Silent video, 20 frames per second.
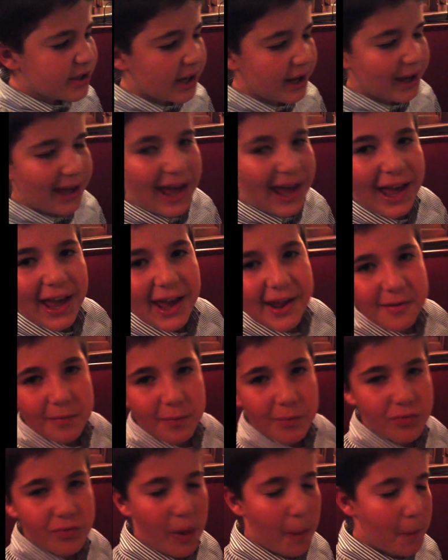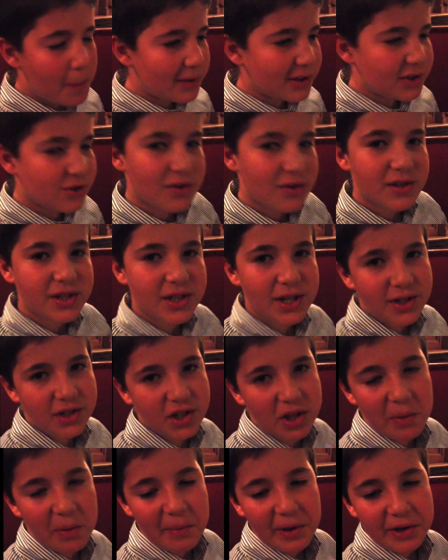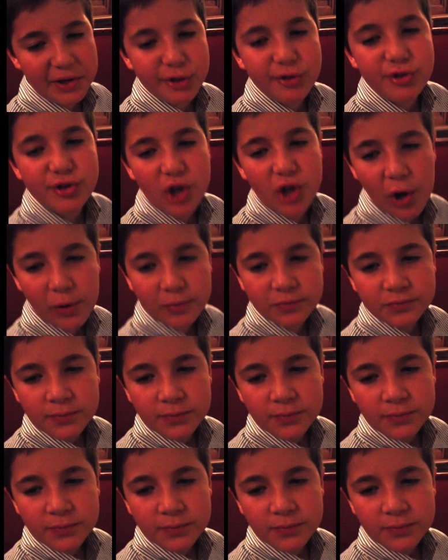like hen. That's what it says on the menu. So